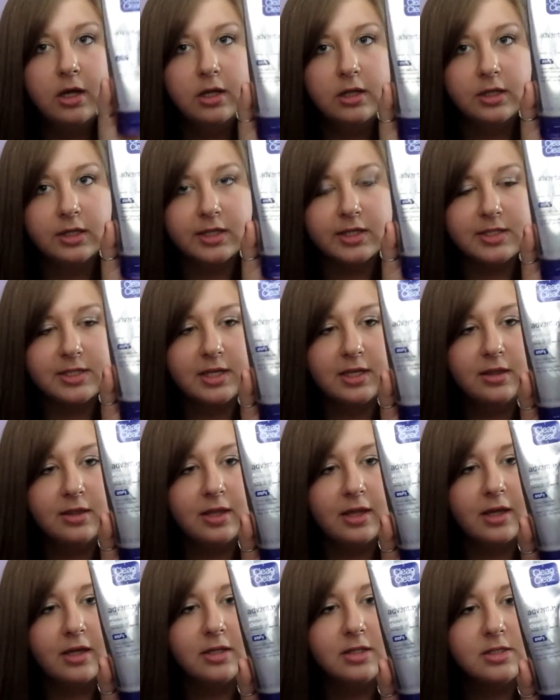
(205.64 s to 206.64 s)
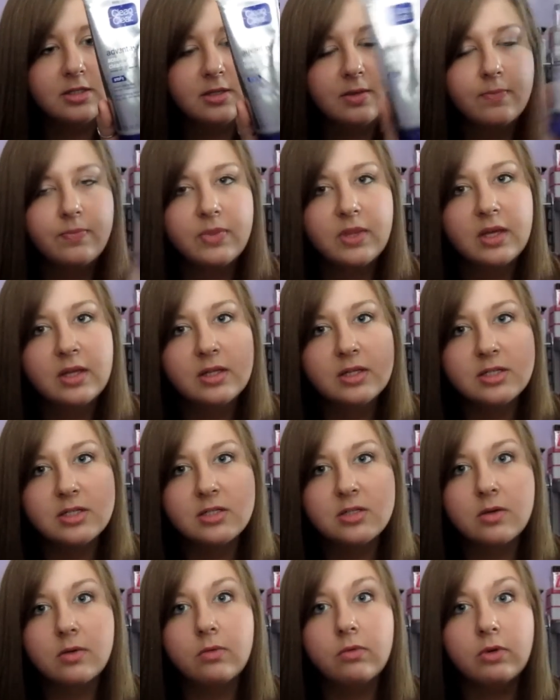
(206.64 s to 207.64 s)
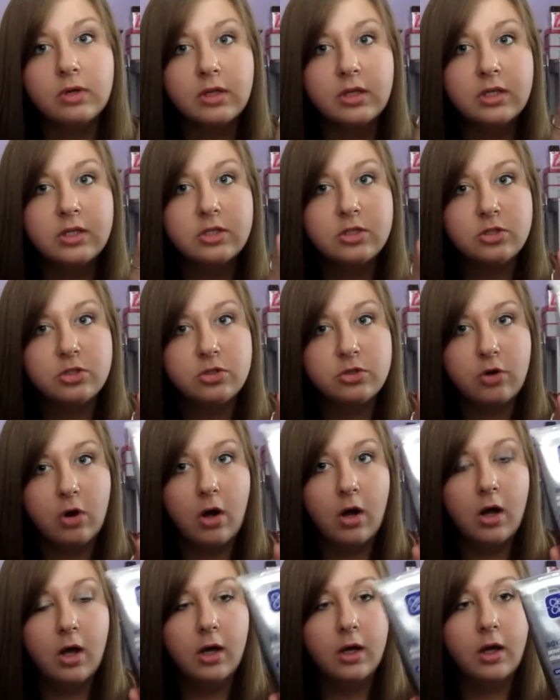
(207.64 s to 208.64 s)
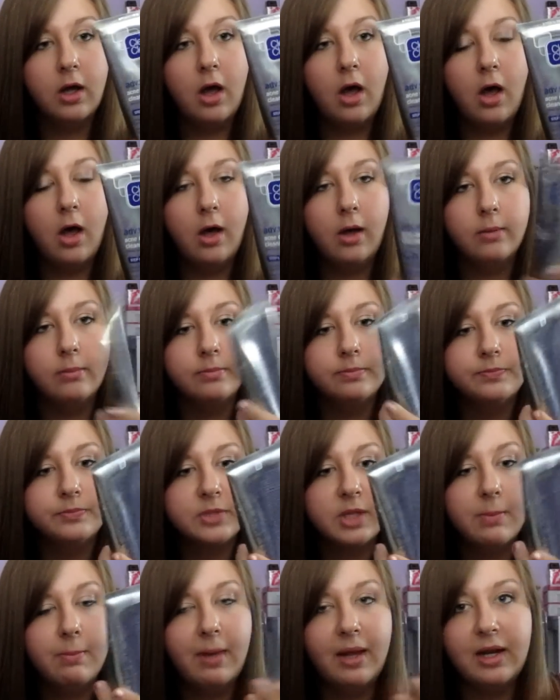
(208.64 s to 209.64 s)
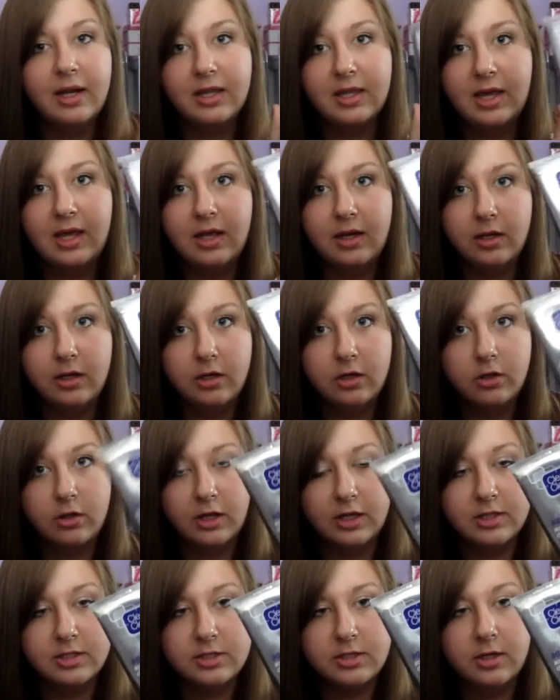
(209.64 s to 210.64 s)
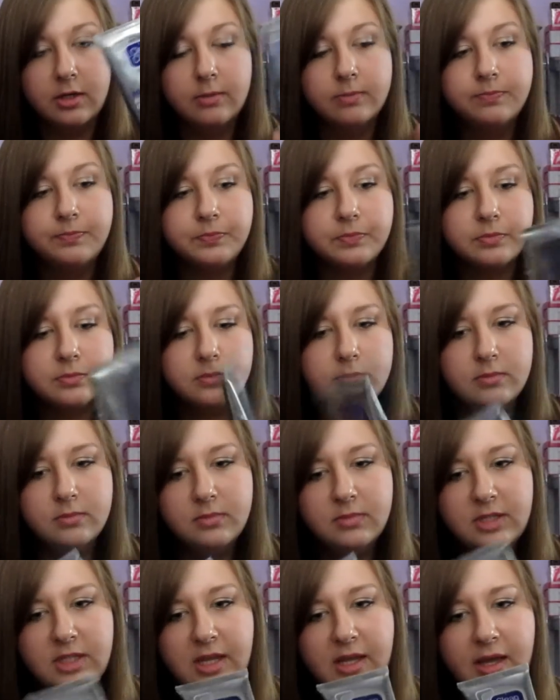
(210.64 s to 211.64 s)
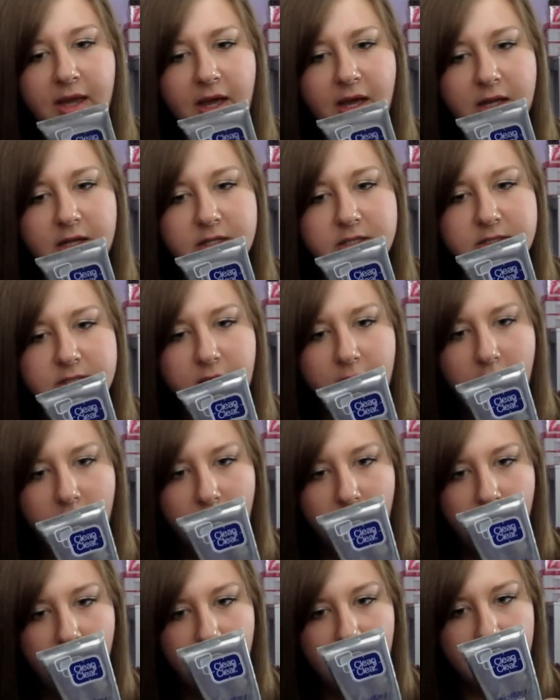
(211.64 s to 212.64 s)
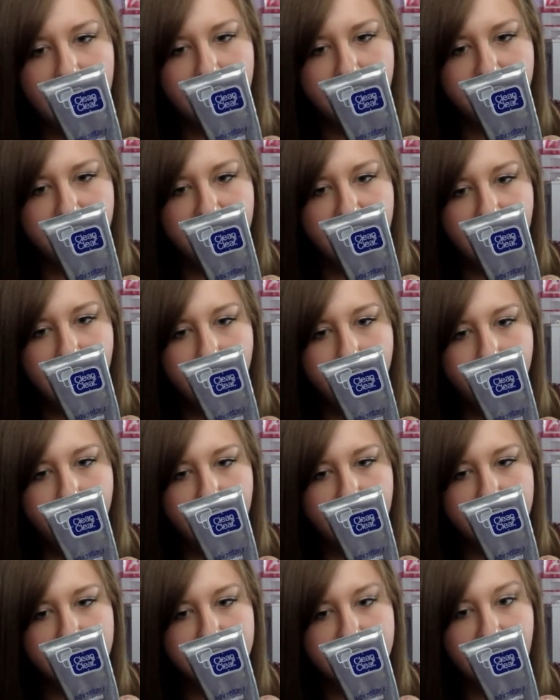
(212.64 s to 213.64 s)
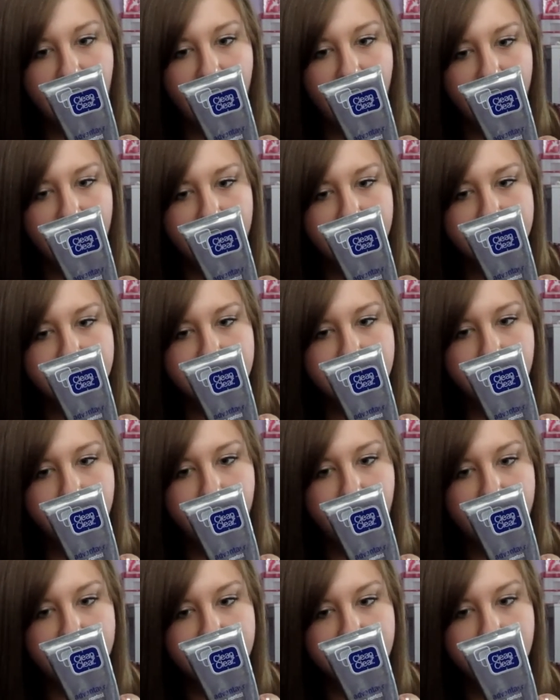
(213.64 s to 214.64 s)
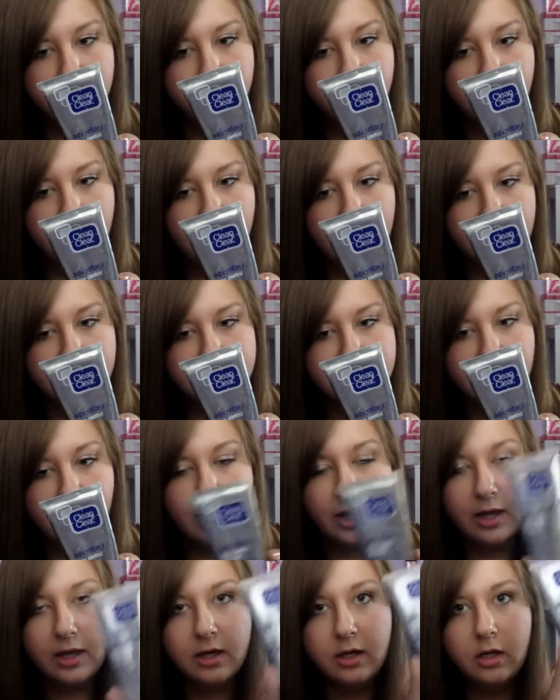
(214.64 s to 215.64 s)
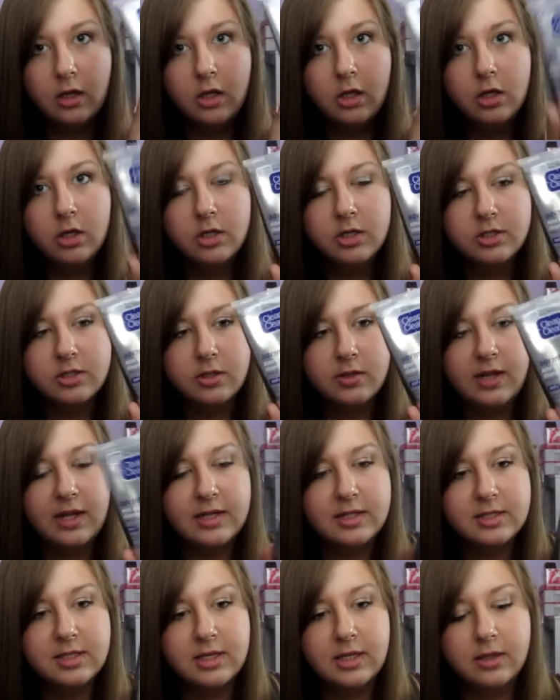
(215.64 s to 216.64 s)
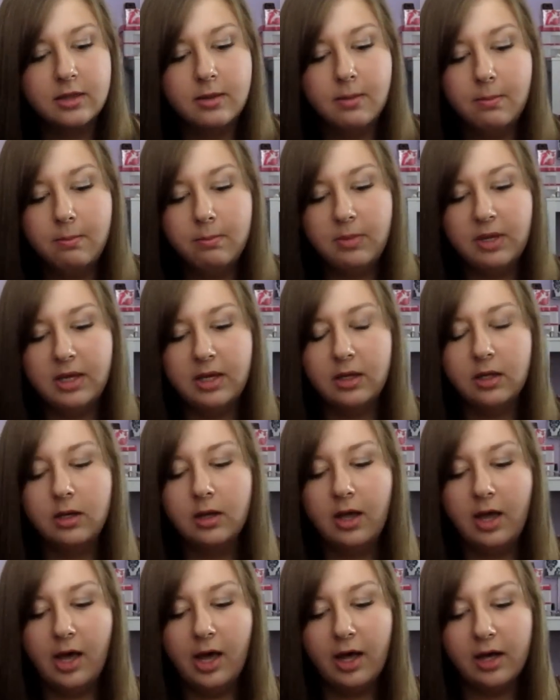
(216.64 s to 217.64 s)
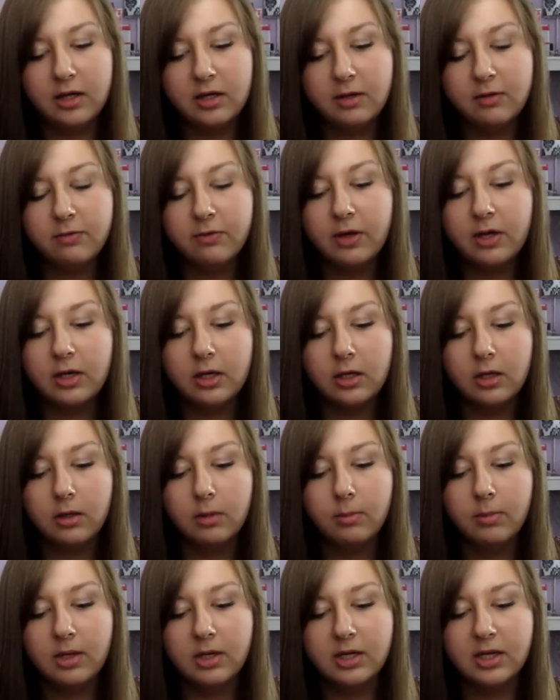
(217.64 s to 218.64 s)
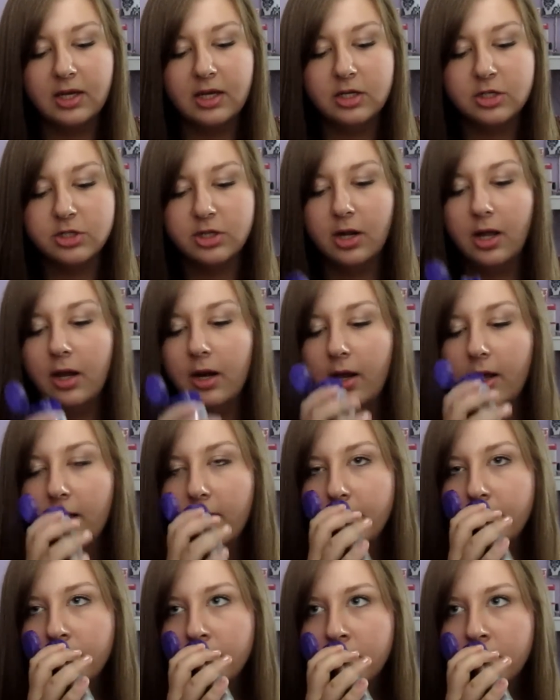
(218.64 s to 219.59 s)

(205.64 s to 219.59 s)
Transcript: Looks like this. This is a really strong um, medicated cleanser. It has, I think, ben yeah, it's benzyl peroxide. So that's like the main acne fighting medication in it.